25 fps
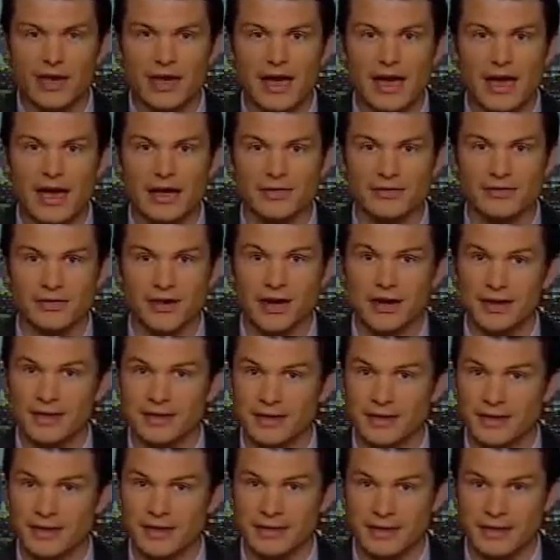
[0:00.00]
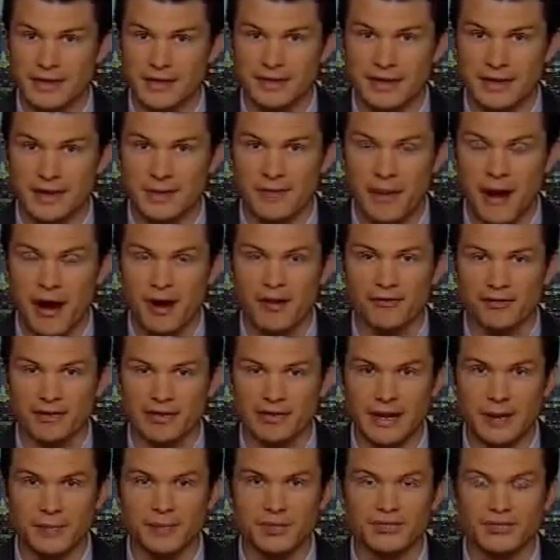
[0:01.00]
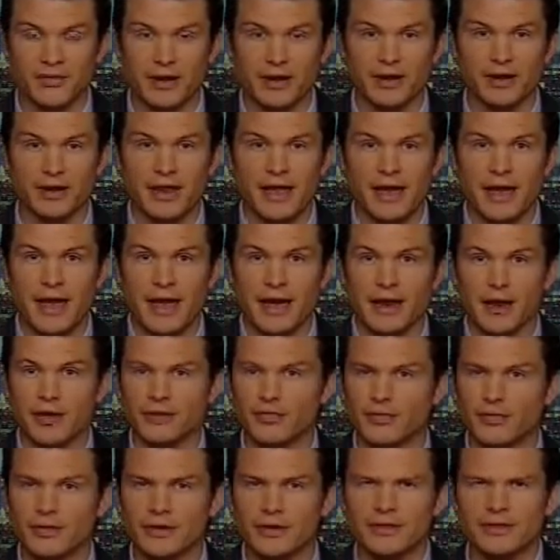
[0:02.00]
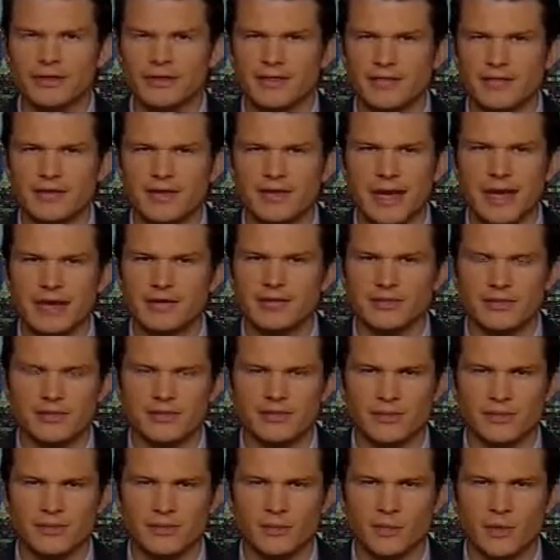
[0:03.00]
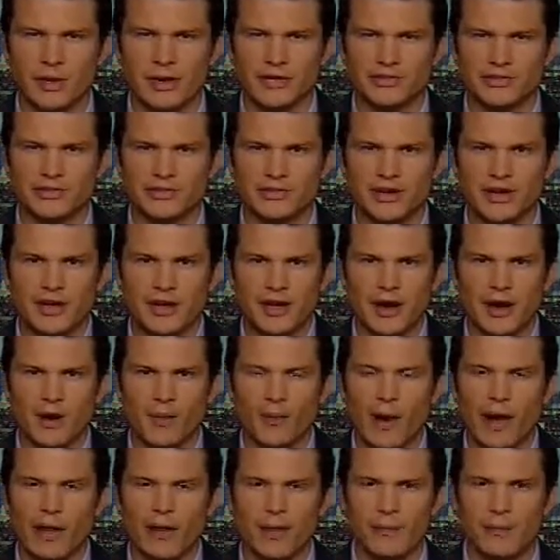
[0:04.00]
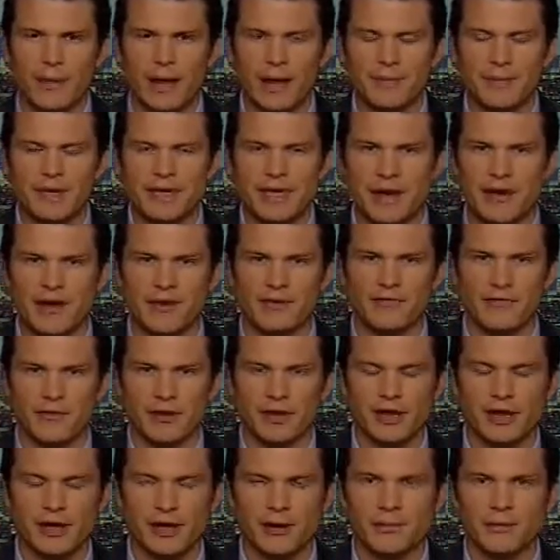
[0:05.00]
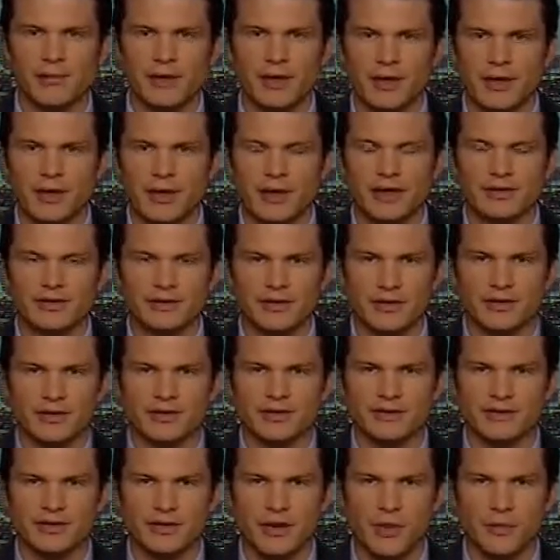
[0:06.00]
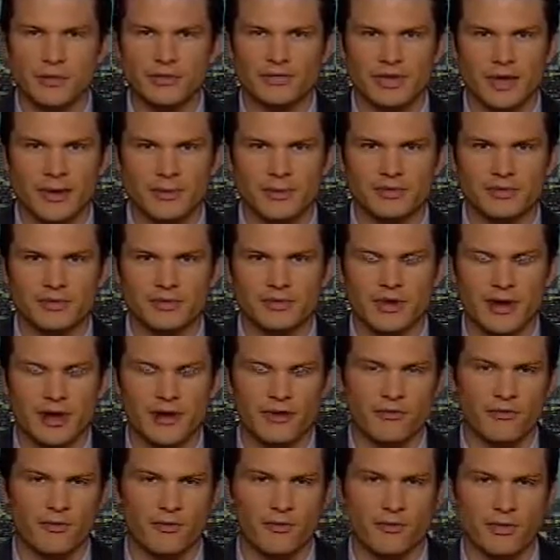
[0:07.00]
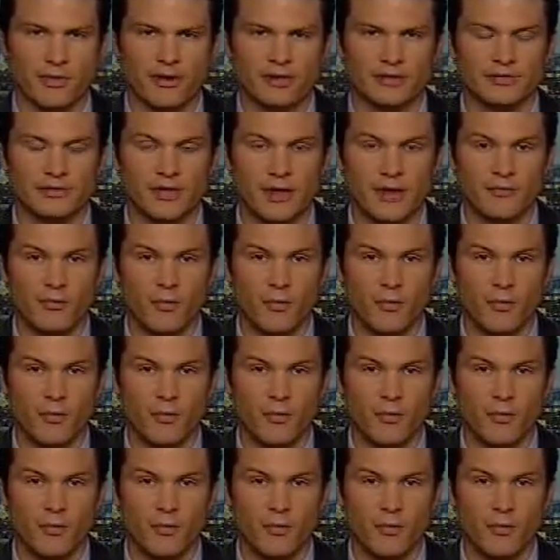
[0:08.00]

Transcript: he powerfully demonstrated, and also into the VA system, which, while it may be caring for him, isn't always able to care for his loved